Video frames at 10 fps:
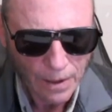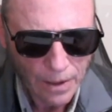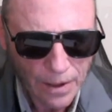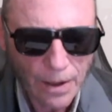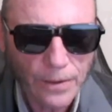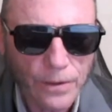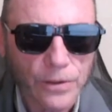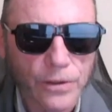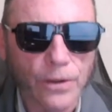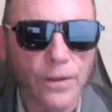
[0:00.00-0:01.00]
he
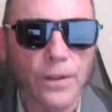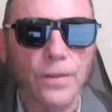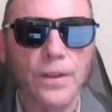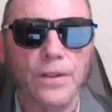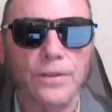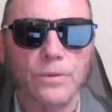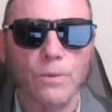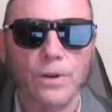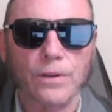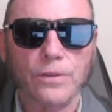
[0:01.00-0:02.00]
understood that these
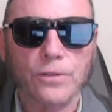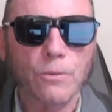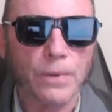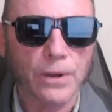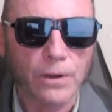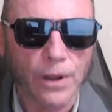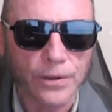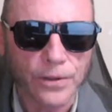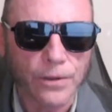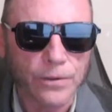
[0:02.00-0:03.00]
were
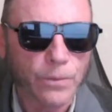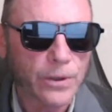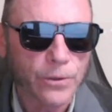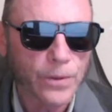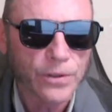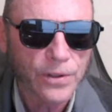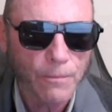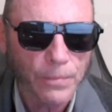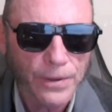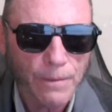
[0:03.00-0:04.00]
superclusters, which would
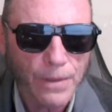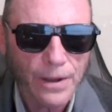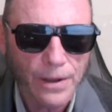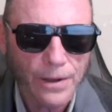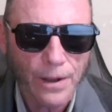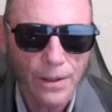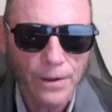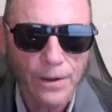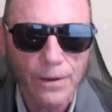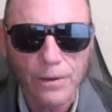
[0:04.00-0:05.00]
simply be
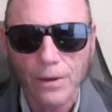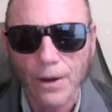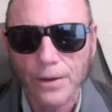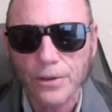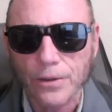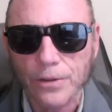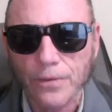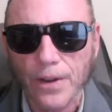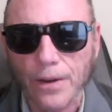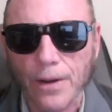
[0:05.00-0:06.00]
another larger
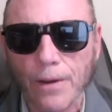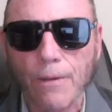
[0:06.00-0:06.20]
sphere.